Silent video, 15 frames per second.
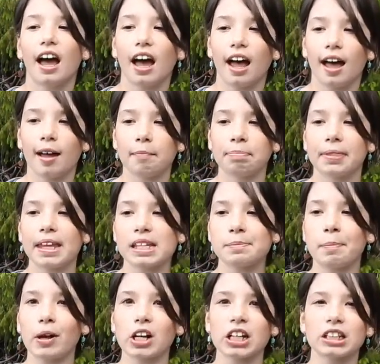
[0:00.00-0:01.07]
Um,
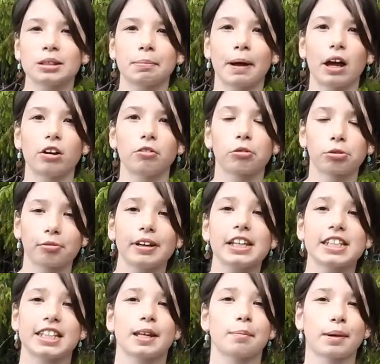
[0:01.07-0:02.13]
this book is about
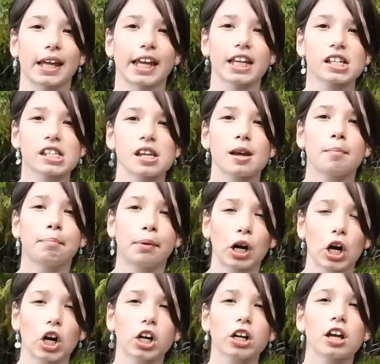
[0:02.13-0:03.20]
three siblings,
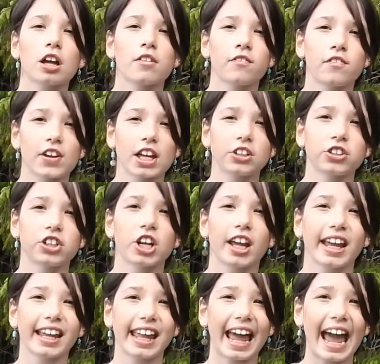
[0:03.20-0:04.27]
Bird, Fitch,
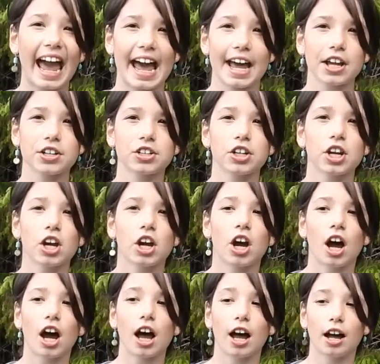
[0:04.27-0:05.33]
and Cash,
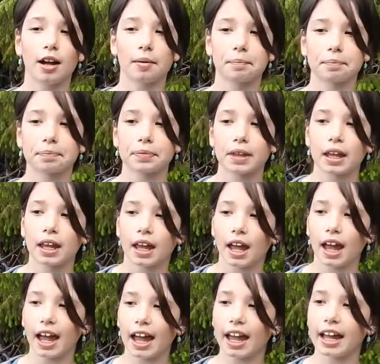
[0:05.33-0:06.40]
um,
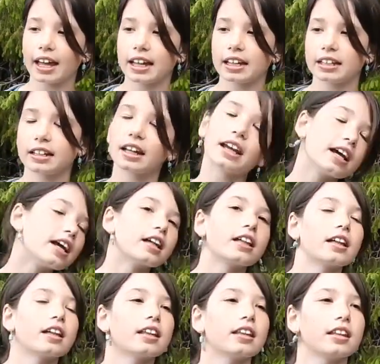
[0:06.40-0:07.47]
and
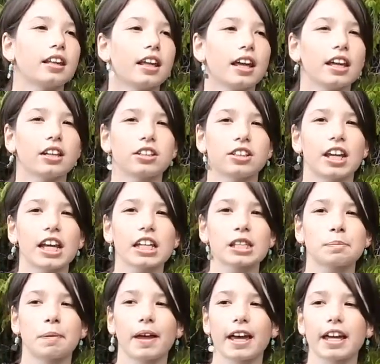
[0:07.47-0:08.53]
it
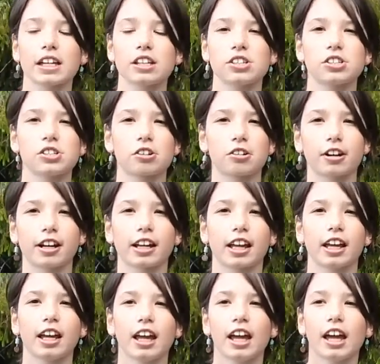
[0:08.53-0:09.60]
takes place during
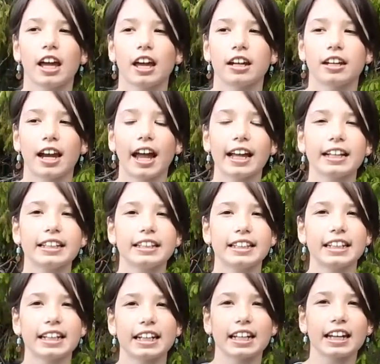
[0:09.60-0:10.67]

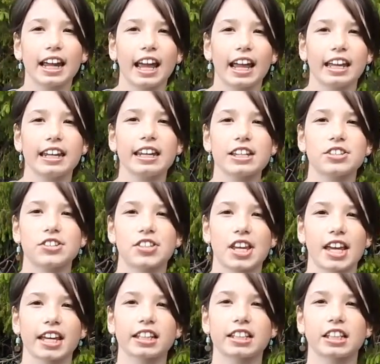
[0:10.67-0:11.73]
nineteen
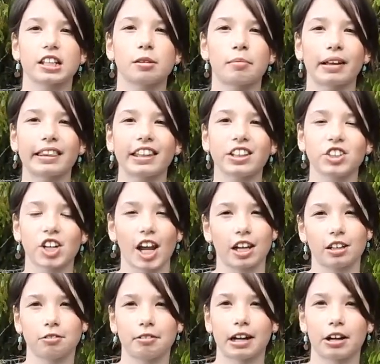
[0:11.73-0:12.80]
eighty-six in the month of
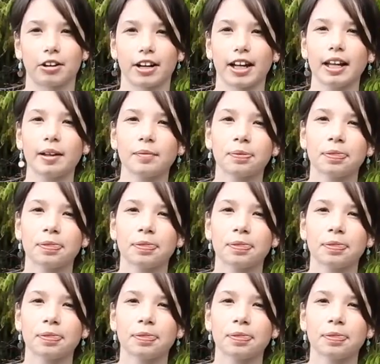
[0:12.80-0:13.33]
January.